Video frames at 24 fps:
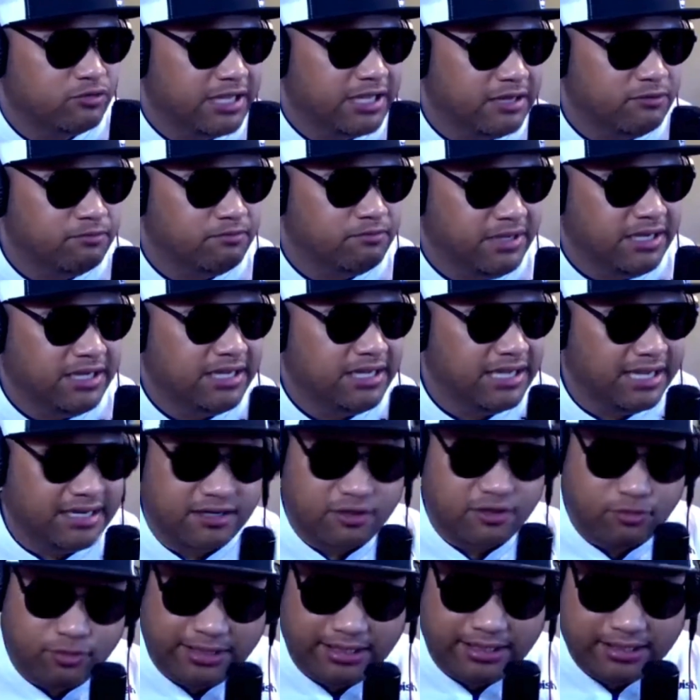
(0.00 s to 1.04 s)
can me and
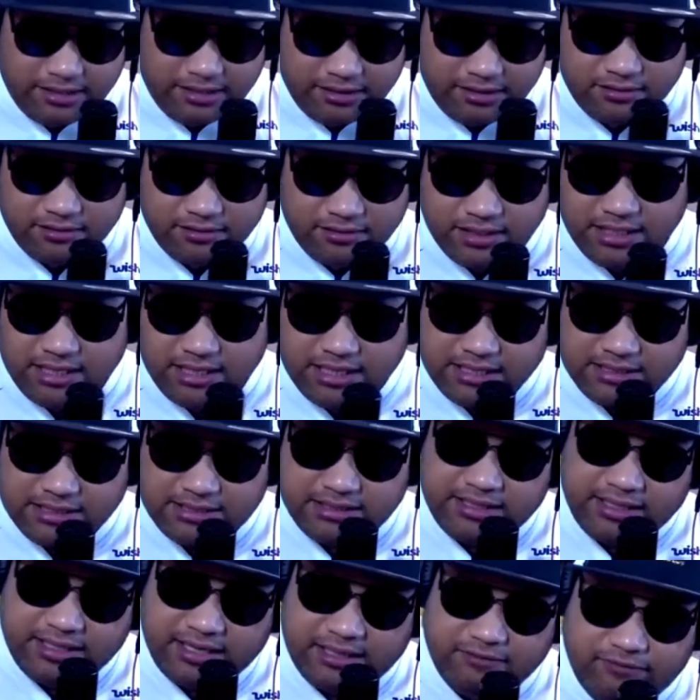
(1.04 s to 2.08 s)
Queen do
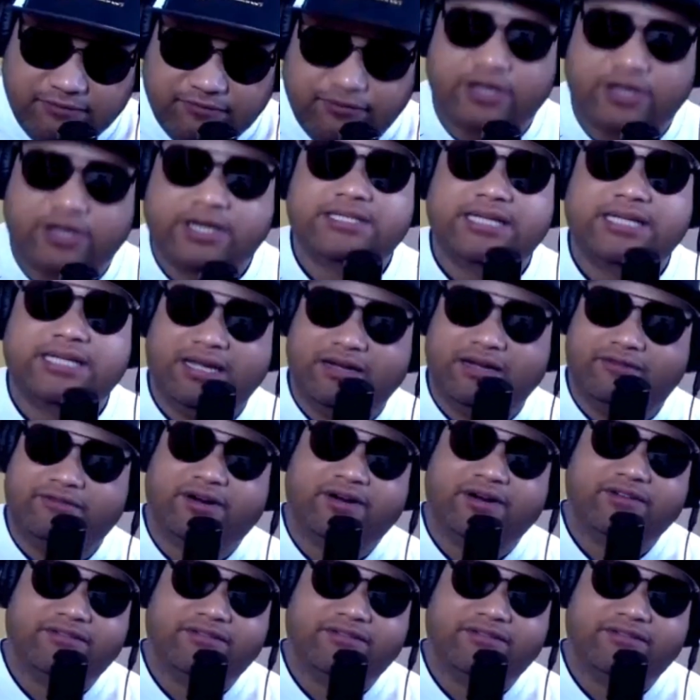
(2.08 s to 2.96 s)
for the sake of our